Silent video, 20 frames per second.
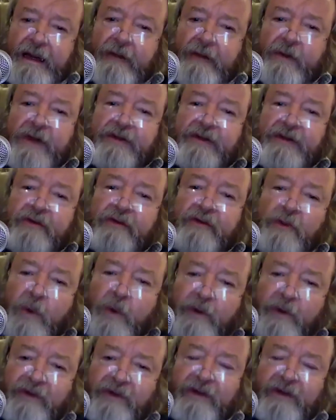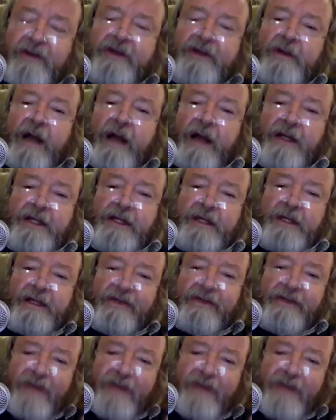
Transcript: in which there is always interaction.